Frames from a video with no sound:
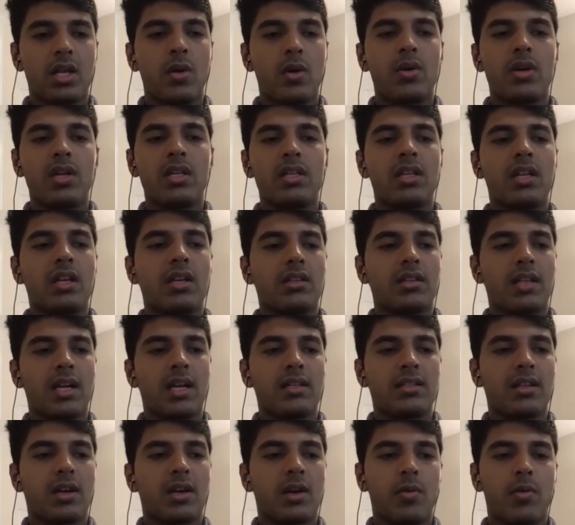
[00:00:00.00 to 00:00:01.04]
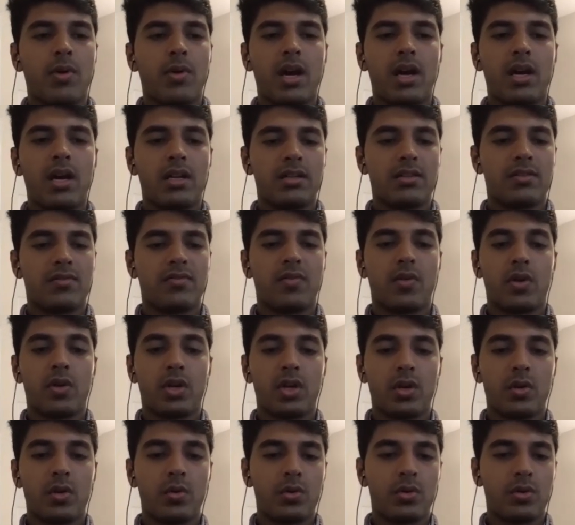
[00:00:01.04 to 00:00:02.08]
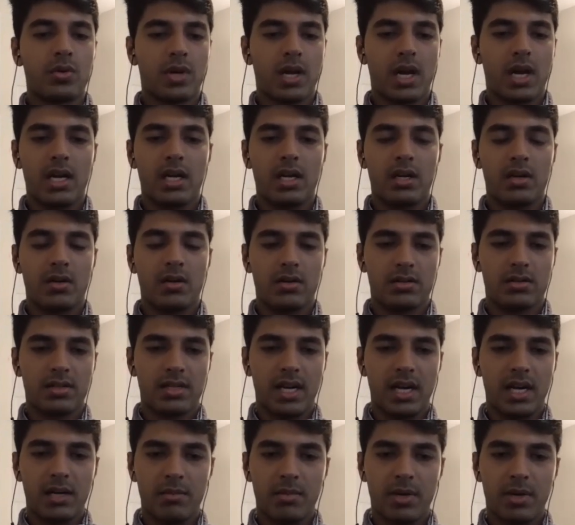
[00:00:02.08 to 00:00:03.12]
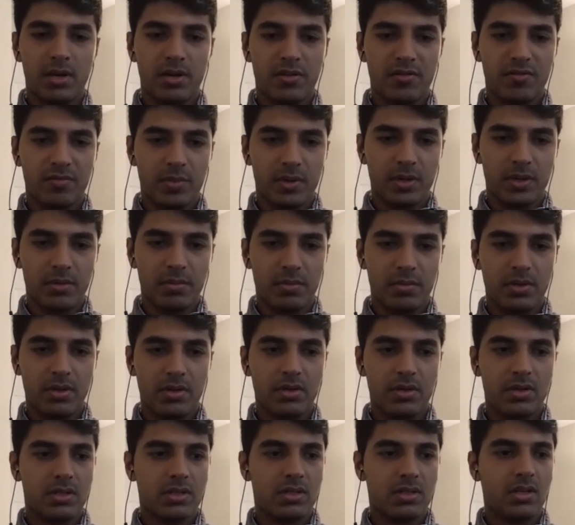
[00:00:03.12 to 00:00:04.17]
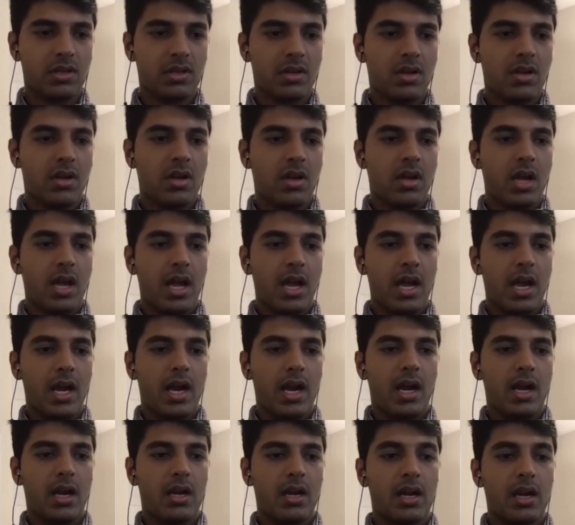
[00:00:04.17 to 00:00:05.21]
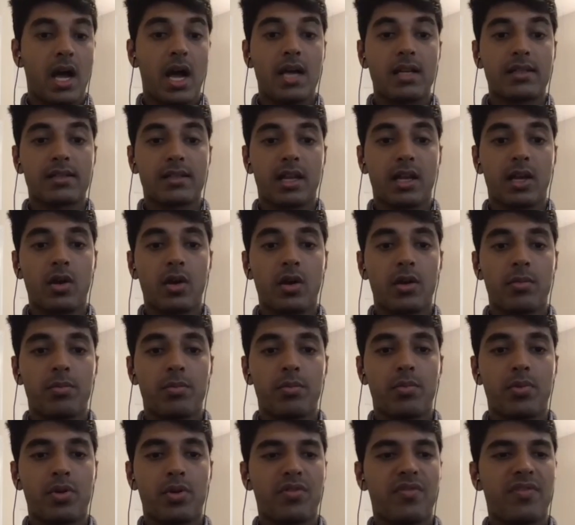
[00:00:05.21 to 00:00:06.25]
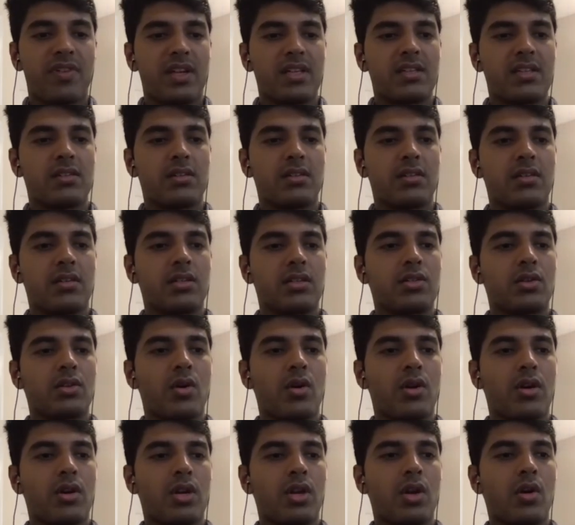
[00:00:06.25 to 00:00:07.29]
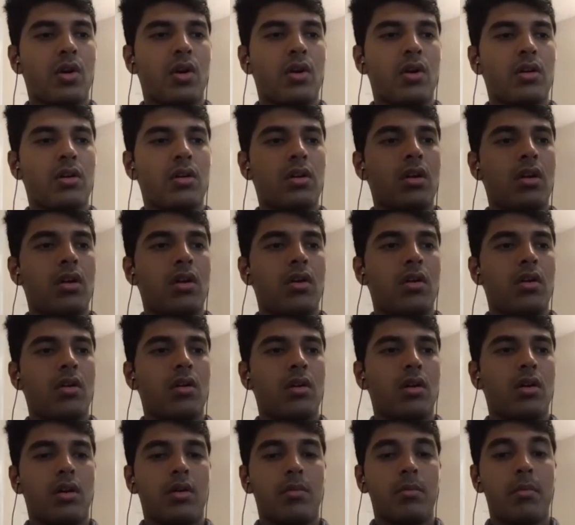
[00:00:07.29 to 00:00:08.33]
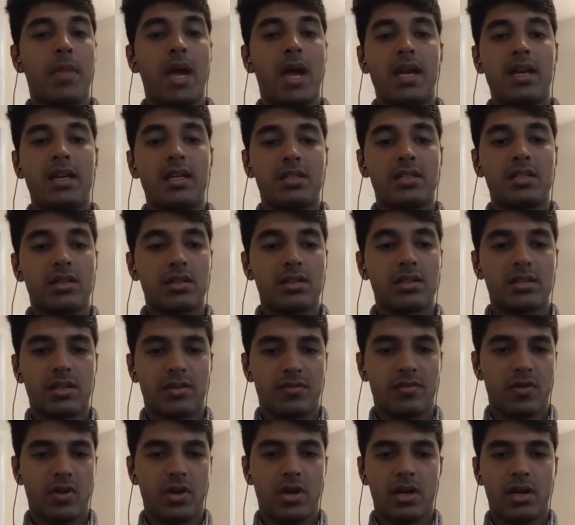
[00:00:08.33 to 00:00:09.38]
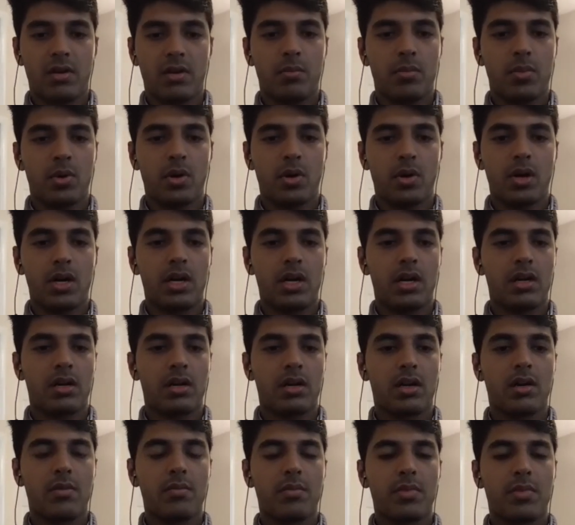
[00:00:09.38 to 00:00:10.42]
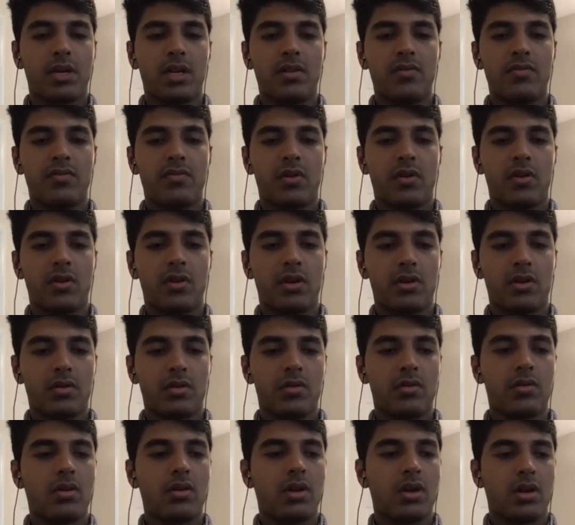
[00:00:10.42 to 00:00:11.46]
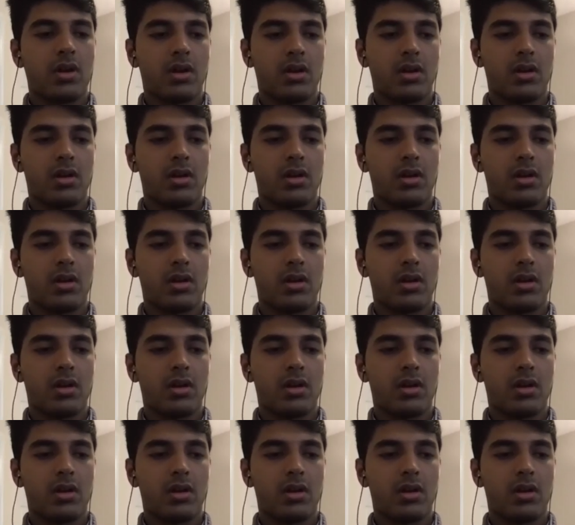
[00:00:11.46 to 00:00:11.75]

the only thing that's required is for you to write your statement of purpose and asking your professors or your managers, if you are employed at a company for, you know,